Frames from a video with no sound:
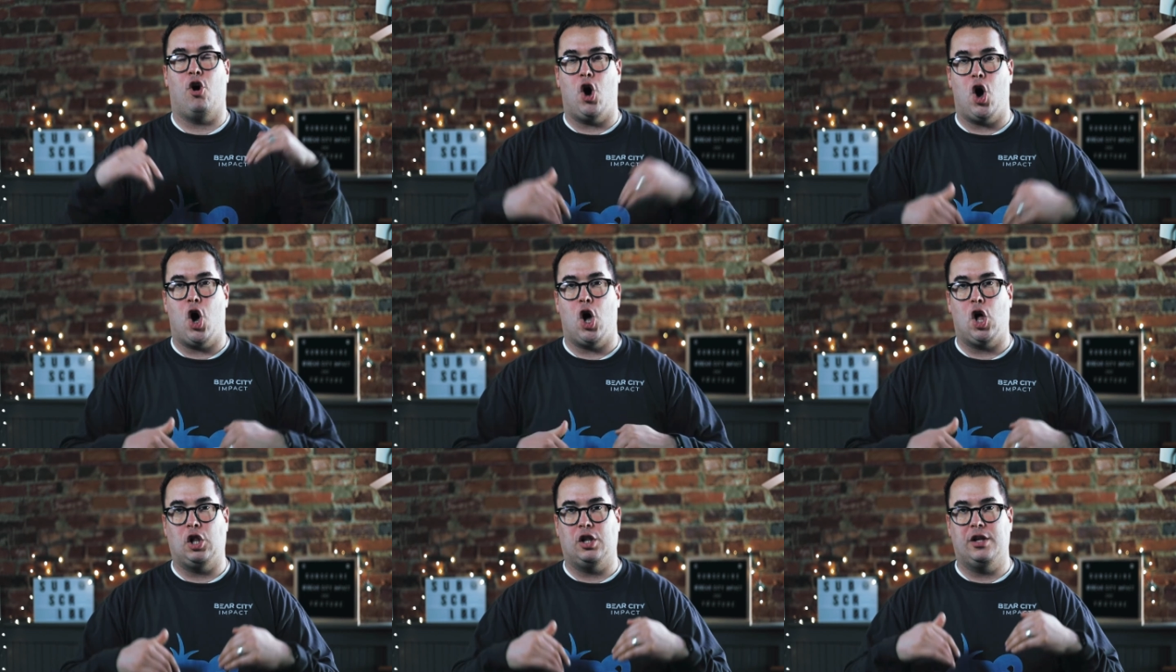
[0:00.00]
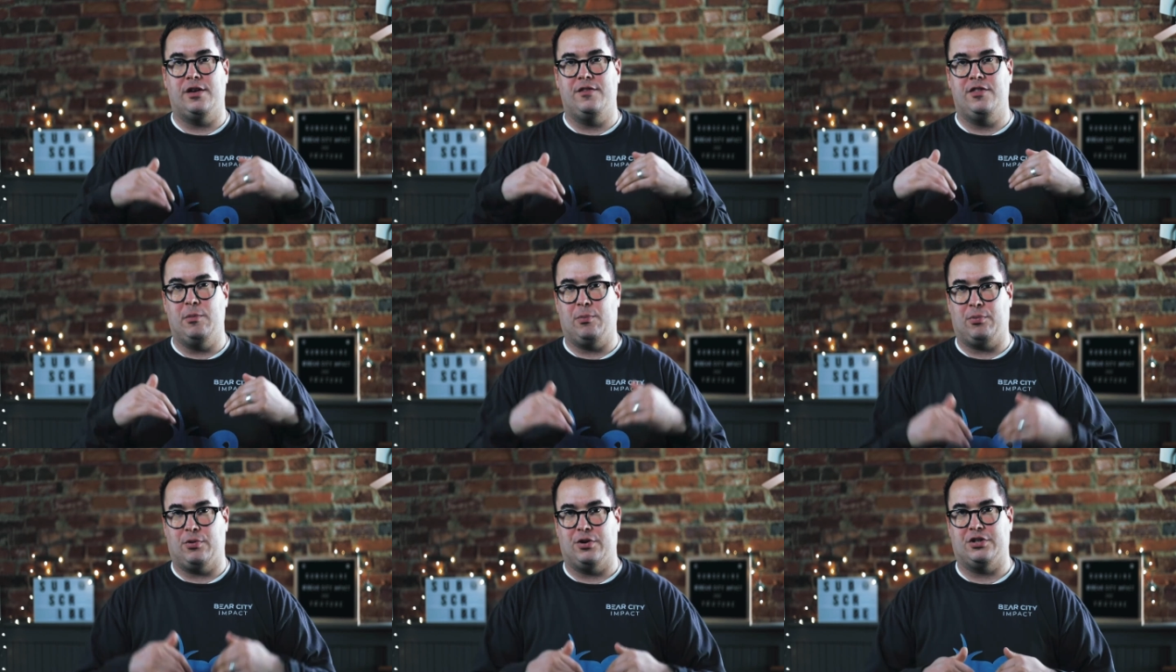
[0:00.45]
all of
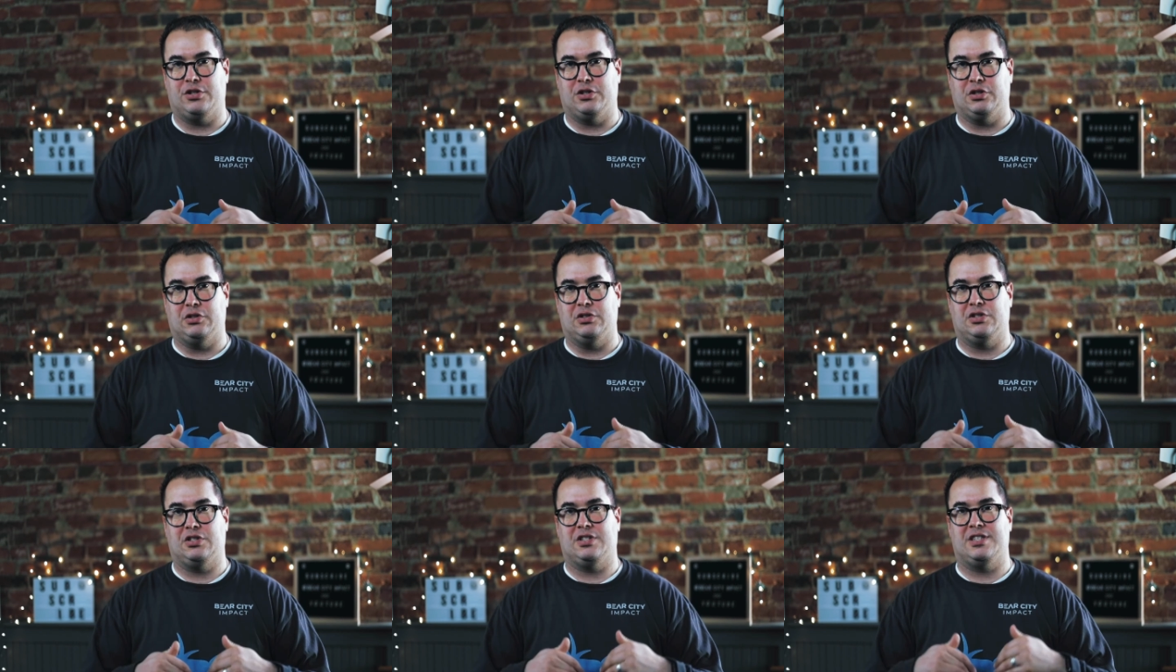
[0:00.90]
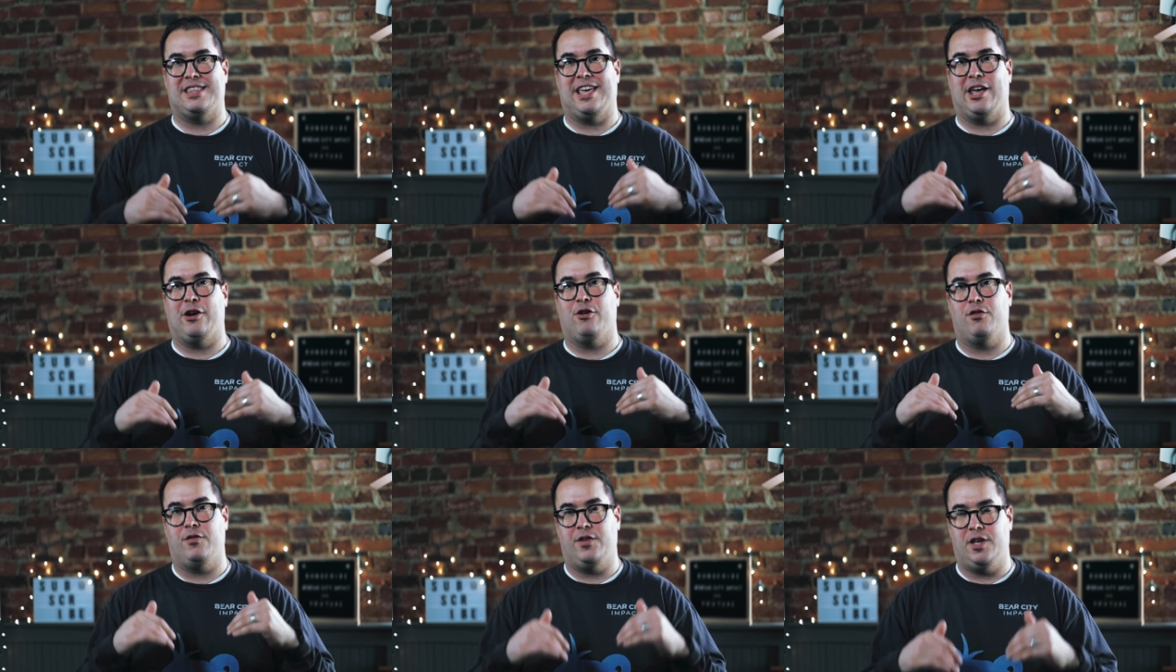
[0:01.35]
the printers
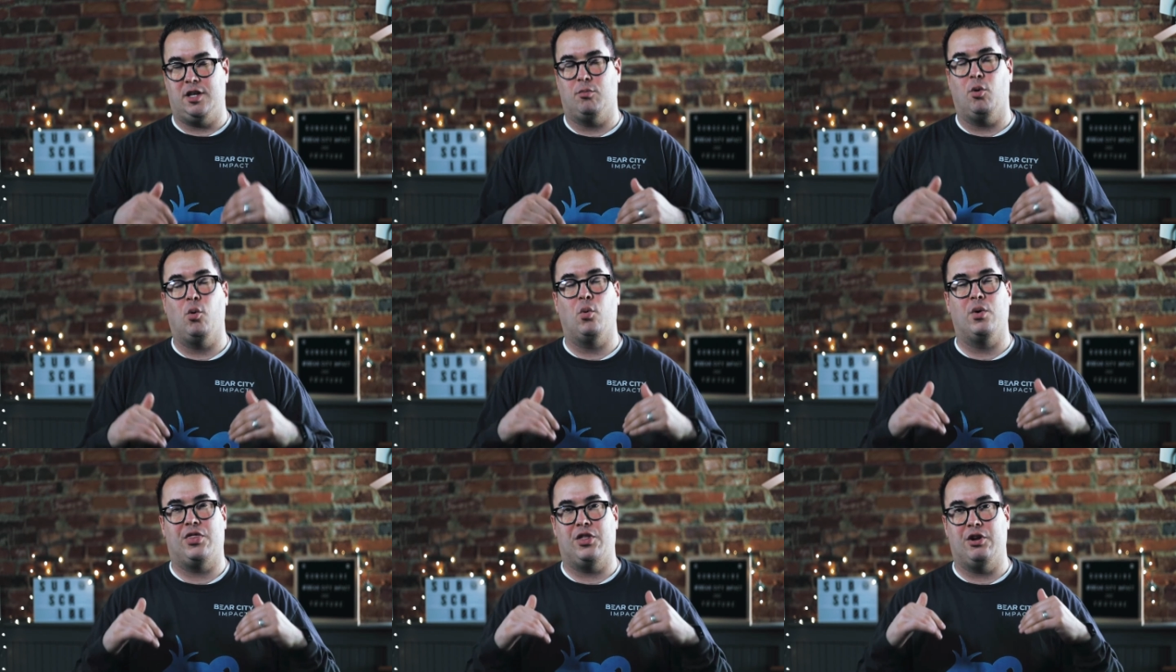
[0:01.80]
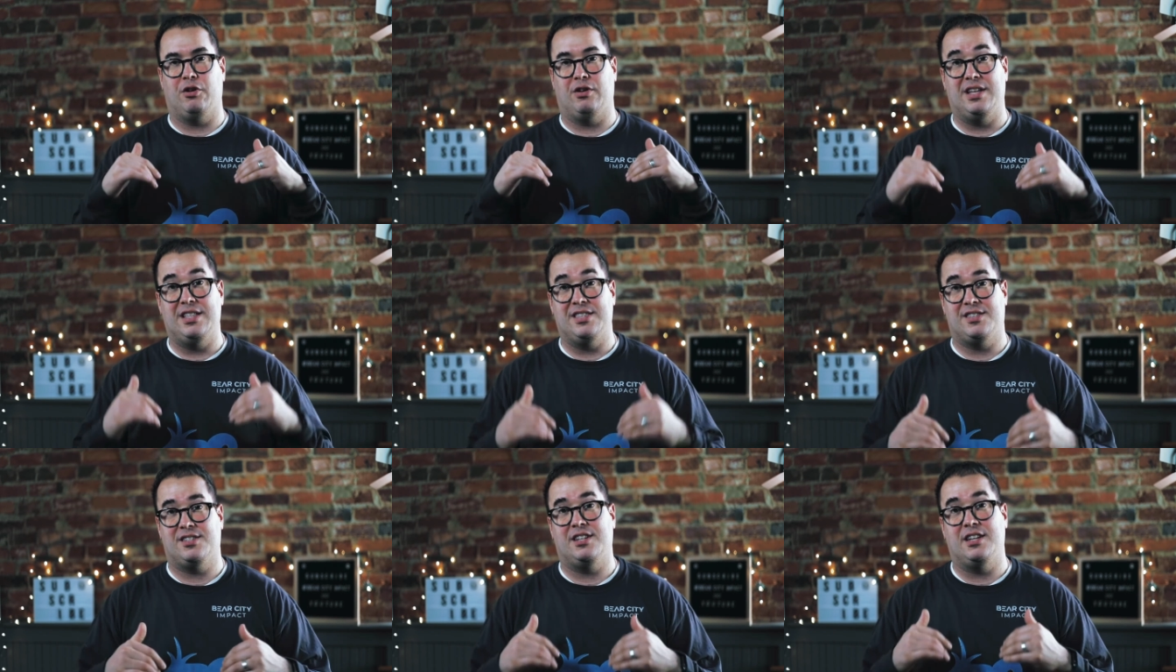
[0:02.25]
that are available with their
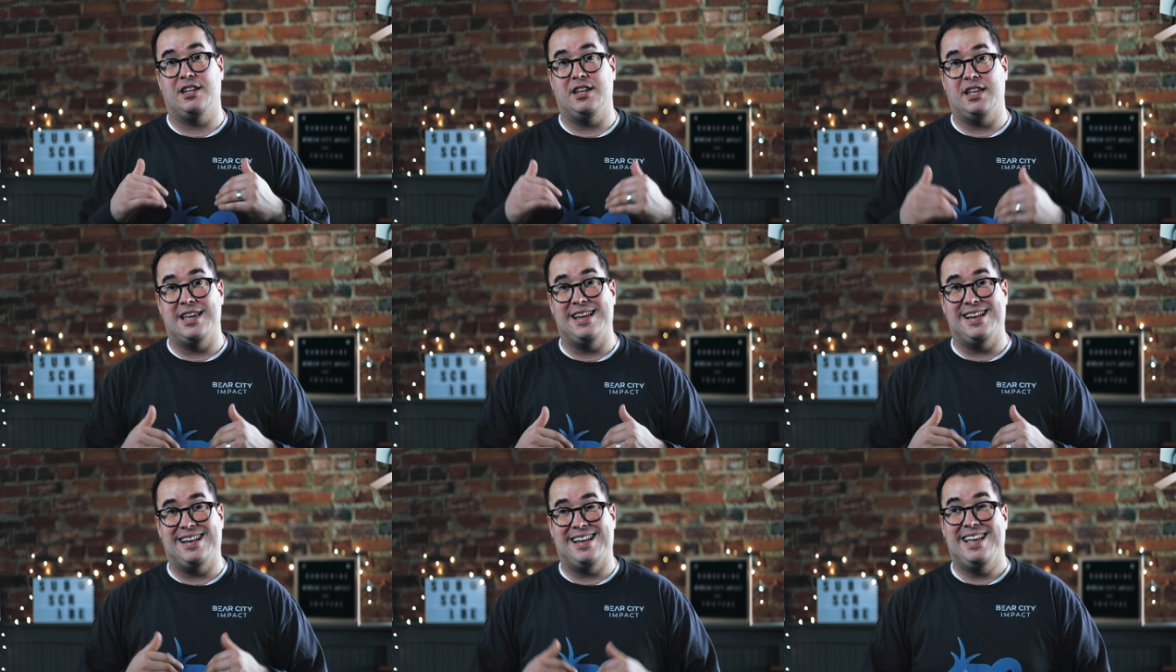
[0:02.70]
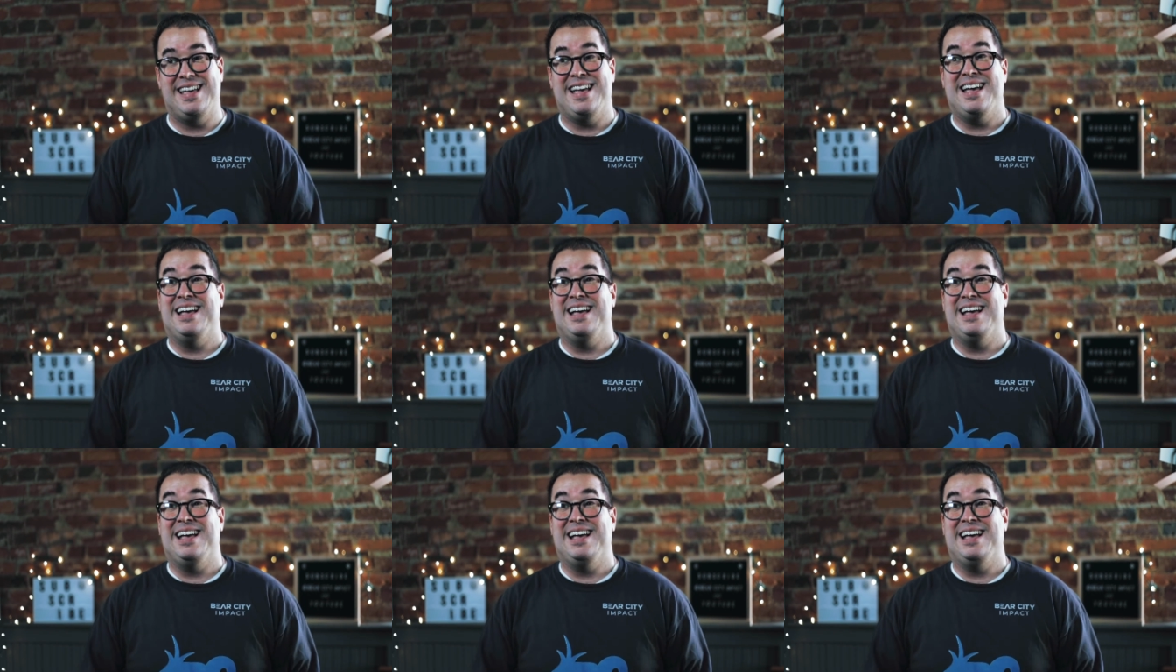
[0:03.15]
Instant Ink.